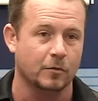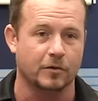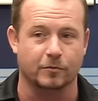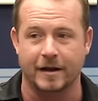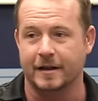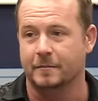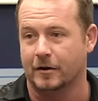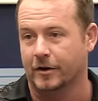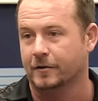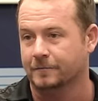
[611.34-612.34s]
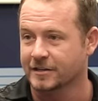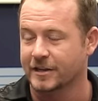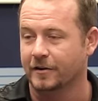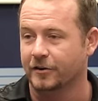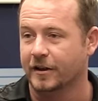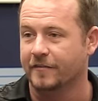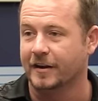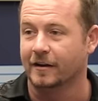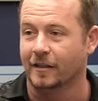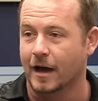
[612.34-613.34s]
with radiant barrier, because you're giving
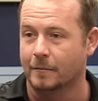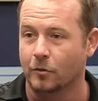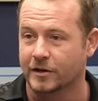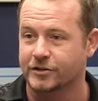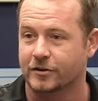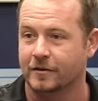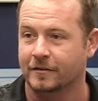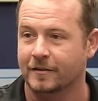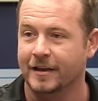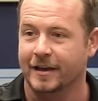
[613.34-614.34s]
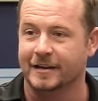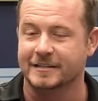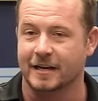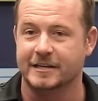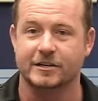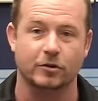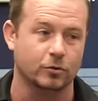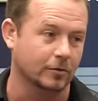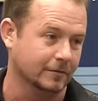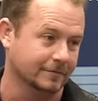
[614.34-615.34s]
it a lot of moisture and it's nice and
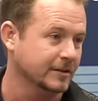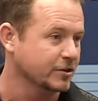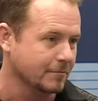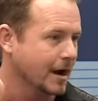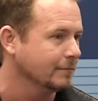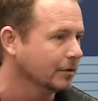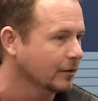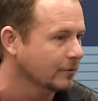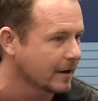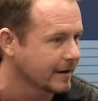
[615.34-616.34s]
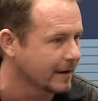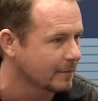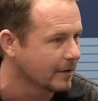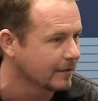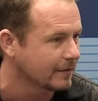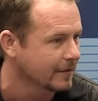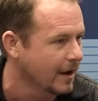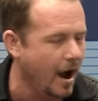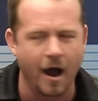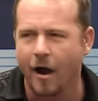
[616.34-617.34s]
cool. Is your mind blown right now, Bert?
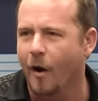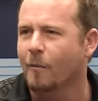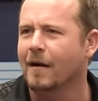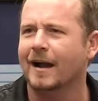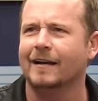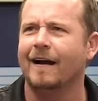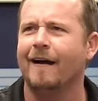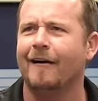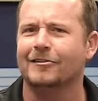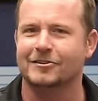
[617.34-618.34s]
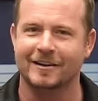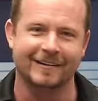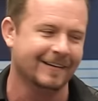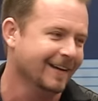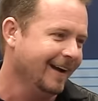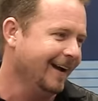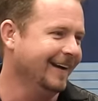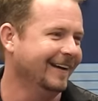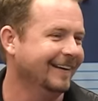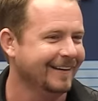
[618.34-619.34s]
Oh my gosh,
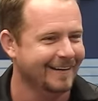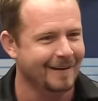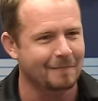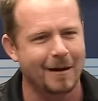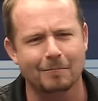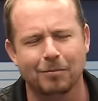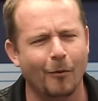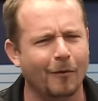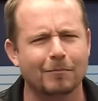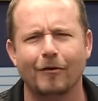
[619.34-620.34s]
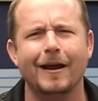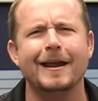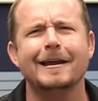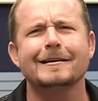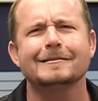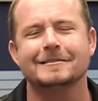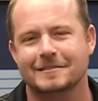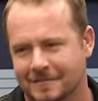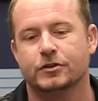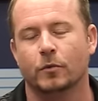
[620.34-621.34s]
my poor
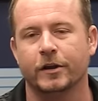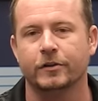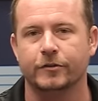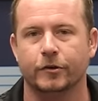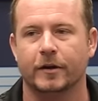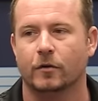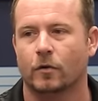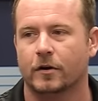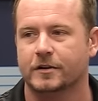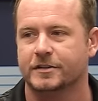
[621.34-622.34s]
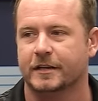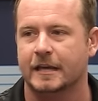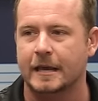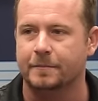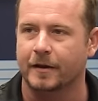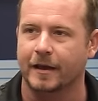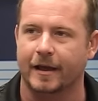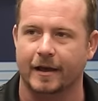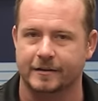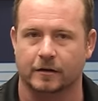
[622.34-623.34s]
brains. So what do you do in order to keep
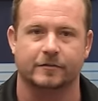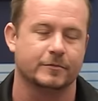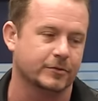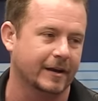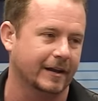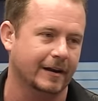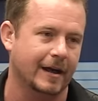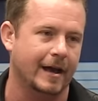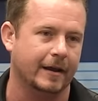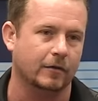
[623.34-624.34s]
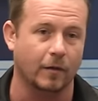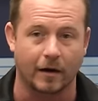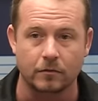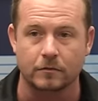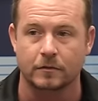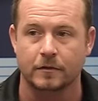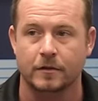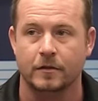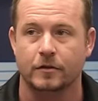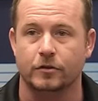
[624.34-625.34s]
an ducts from sweating in an attic? Well,
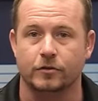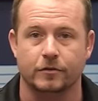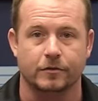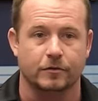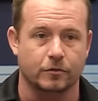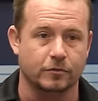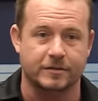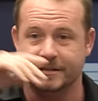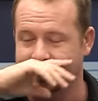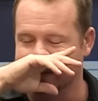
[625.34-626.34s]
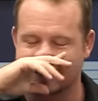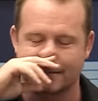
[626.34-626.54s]
you see,